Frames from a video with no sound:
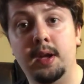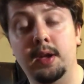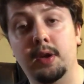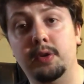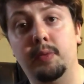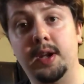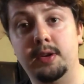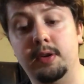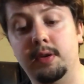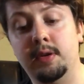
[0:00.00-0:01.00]
you know,
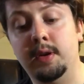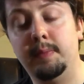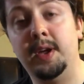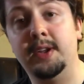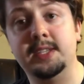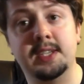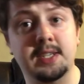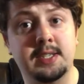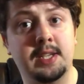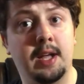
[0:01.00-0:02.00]
director behind the
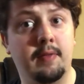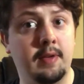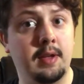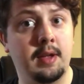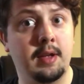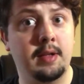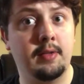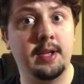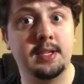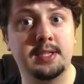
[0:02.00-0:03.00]
scenes stuff and the
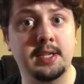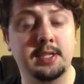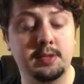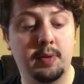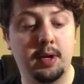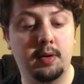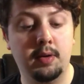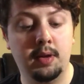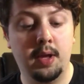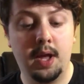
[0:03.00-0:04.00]
deleted scenes as well.
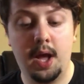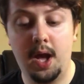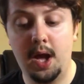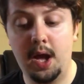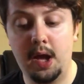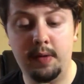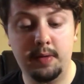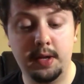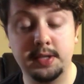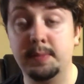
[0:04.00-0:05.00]

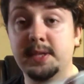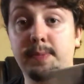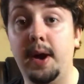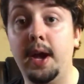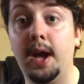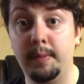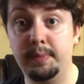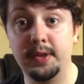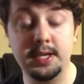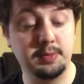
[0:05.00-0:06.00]
It's a must buy. I'm
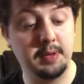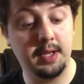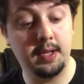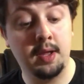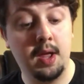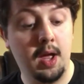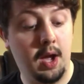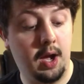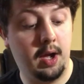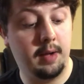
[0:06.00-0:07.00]
pleased with it.
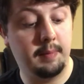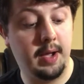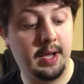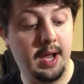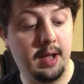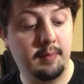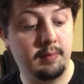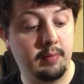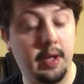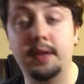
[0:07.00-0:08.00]
Again,
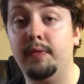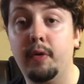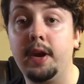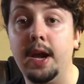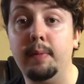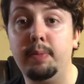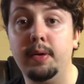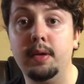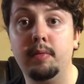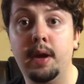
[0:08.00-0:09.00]
like the 4K
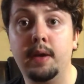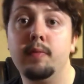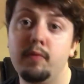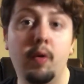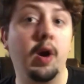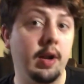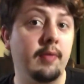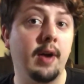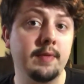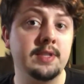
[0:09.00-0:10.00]
input, like 4 out of
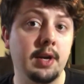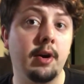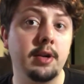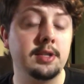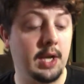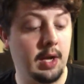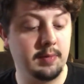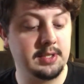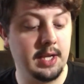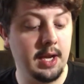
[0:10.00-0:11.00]
5 stars, I
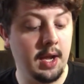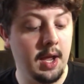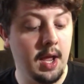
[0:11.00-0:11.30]
would say.